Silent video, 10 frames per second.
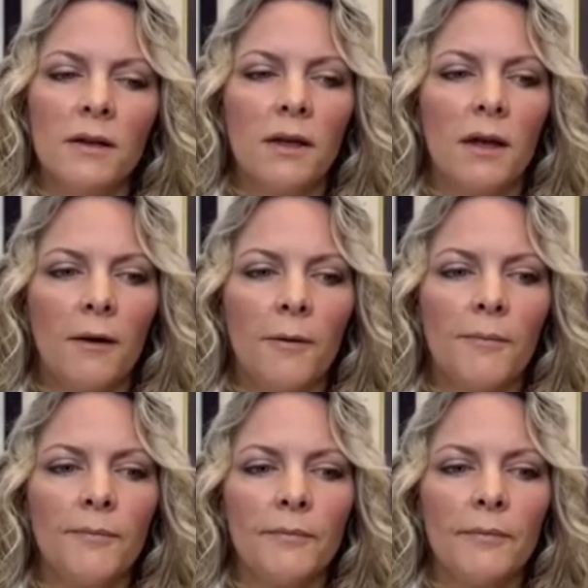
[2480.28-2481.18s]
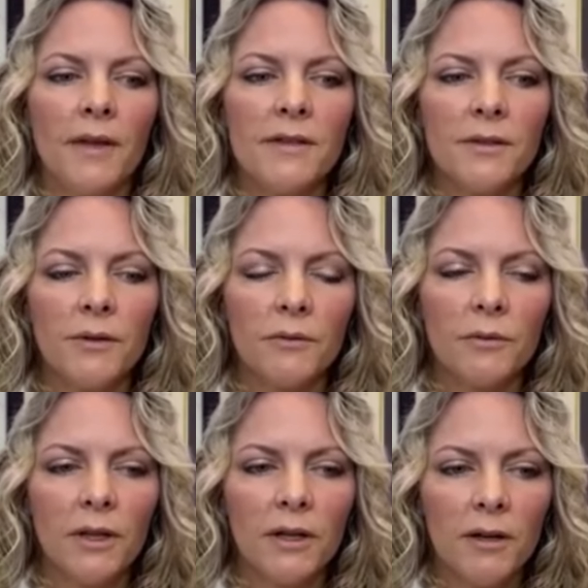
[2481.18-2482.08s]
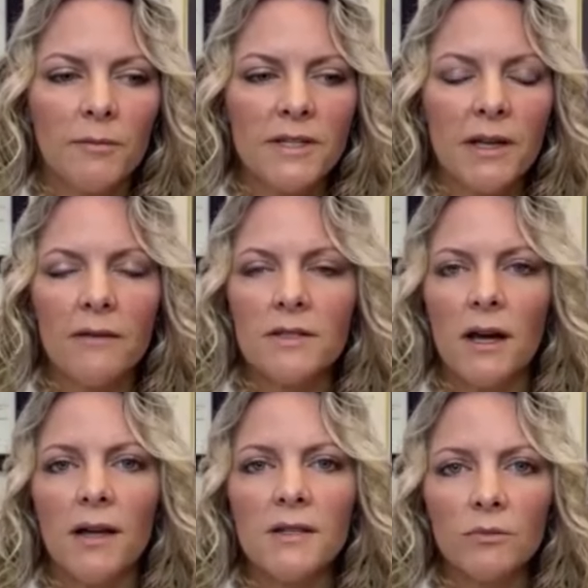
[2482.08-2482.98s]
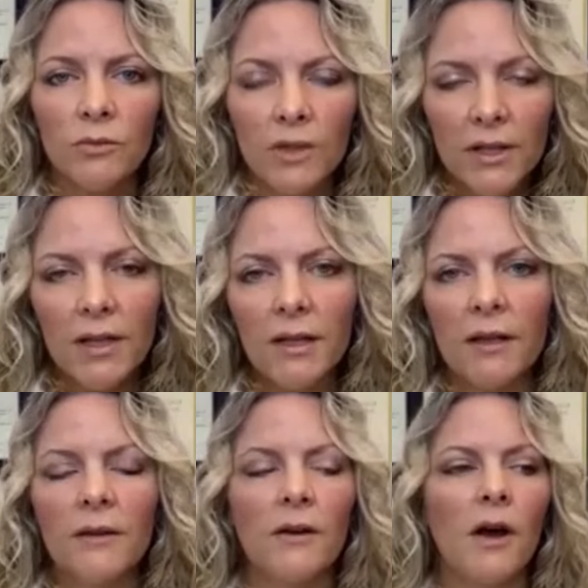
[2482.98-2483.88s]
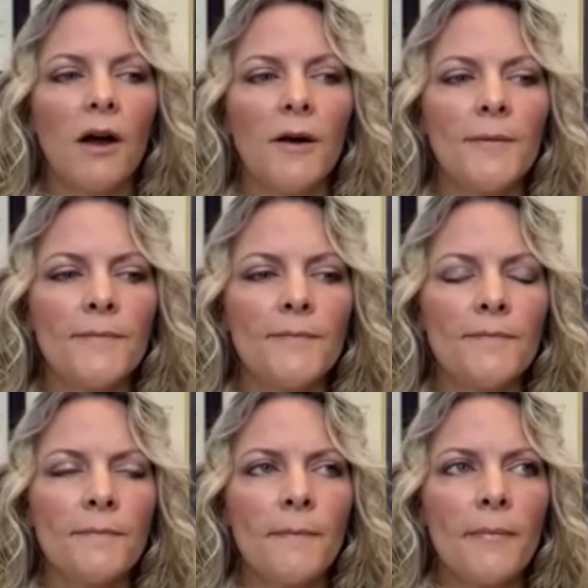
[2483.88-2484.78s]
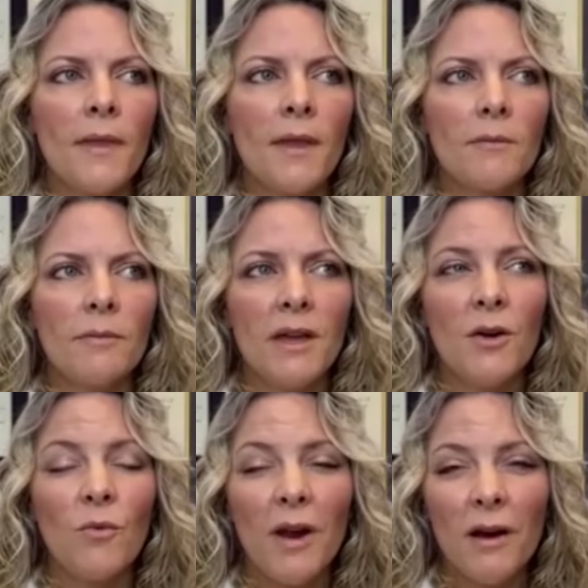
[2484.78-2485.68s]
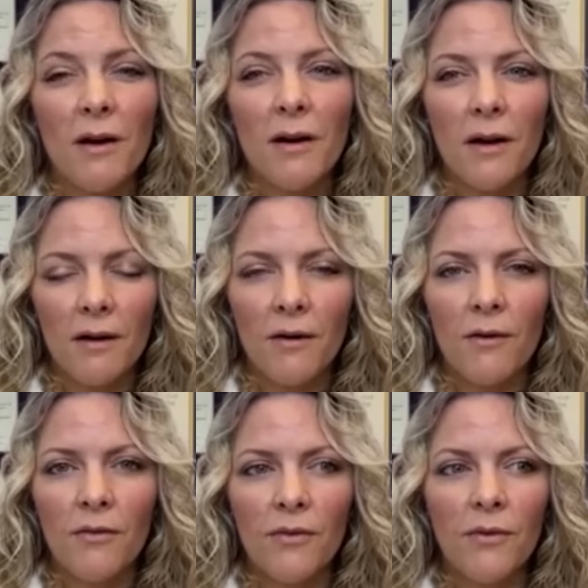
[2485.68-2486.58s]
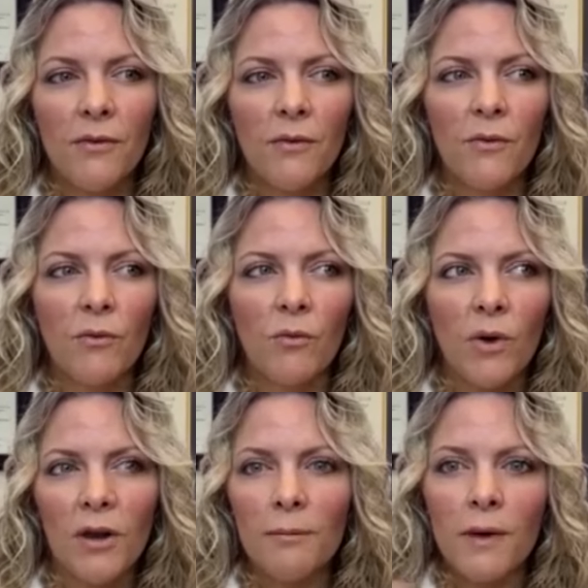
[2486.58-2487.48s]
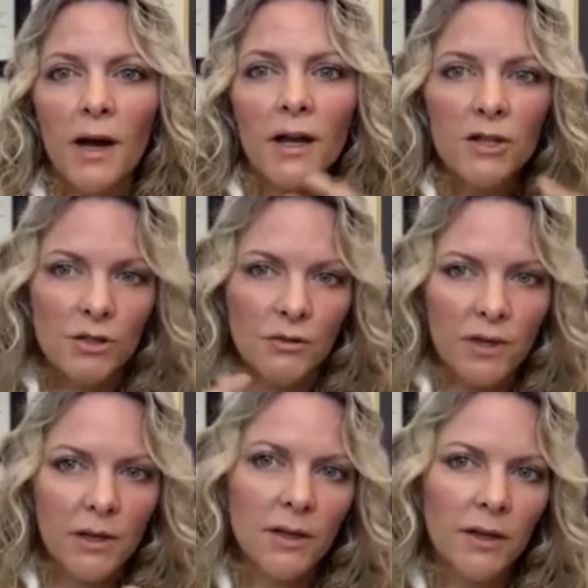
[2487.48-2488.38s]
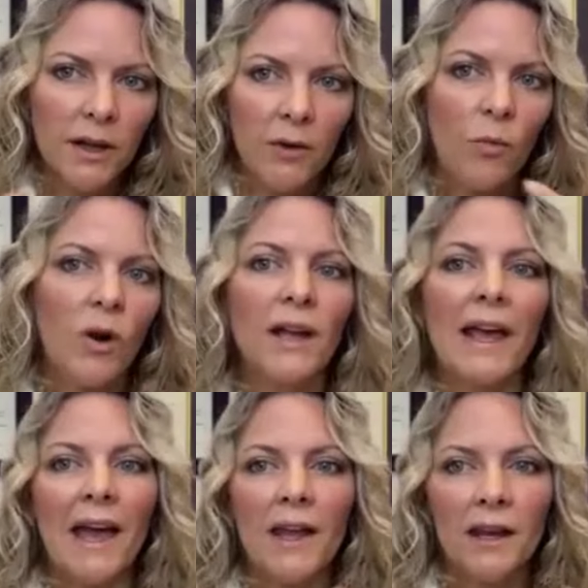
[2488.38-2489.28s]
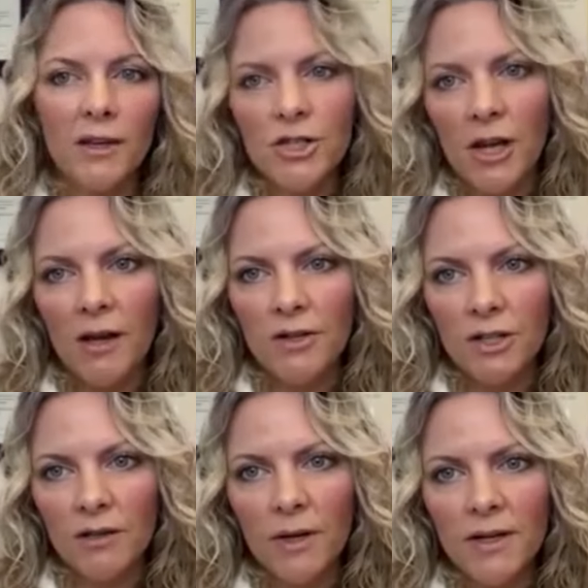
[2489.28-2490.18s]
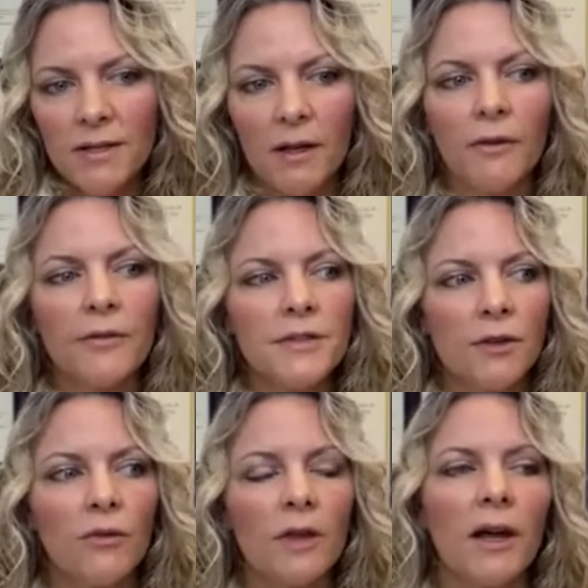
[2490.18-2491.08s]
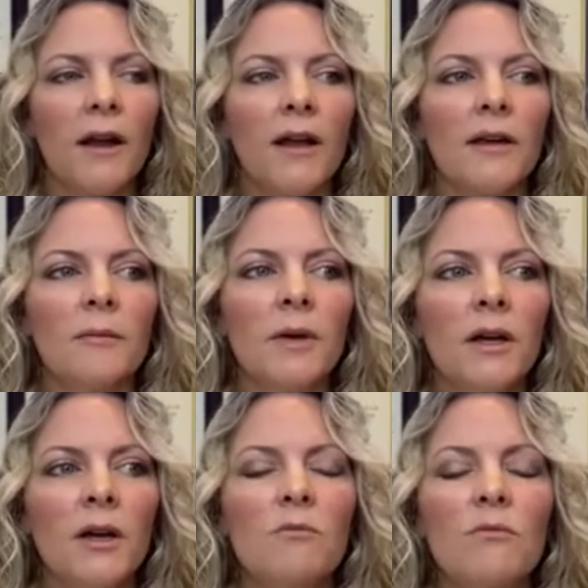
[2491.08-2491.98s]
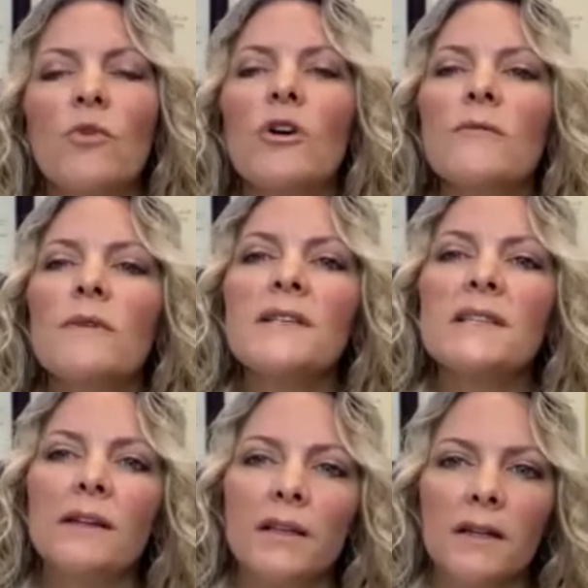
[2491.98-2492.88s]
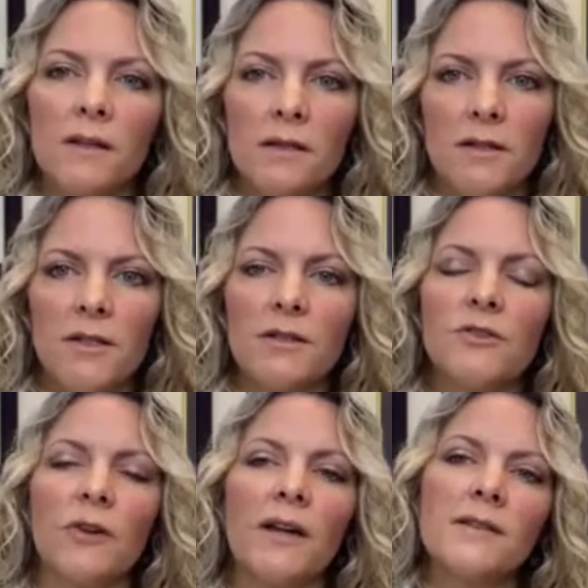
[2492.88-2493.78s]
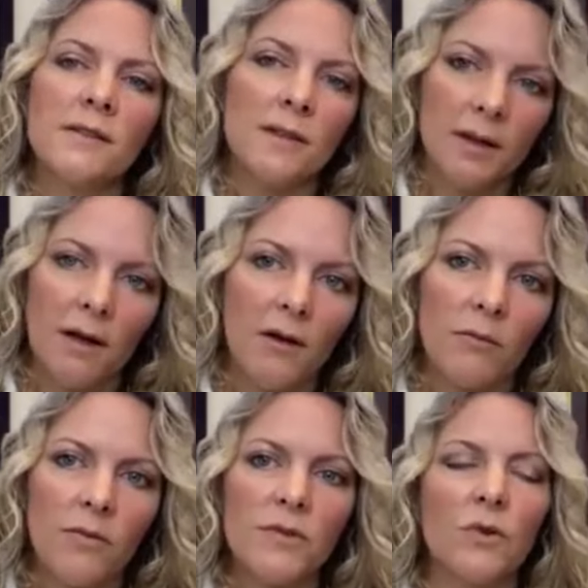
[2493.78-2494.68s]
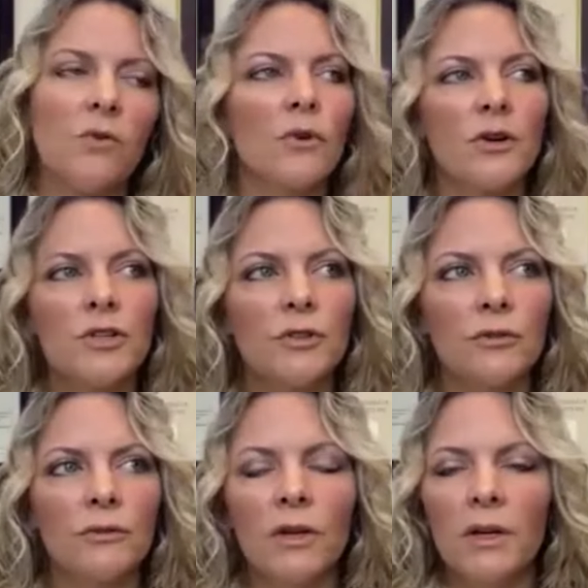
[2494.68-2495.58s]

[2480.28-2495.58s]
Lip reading: And so it really comes down to us really being aware of, what am I doing and what can I change in myself so that I am more resilient to stress that comes, or to,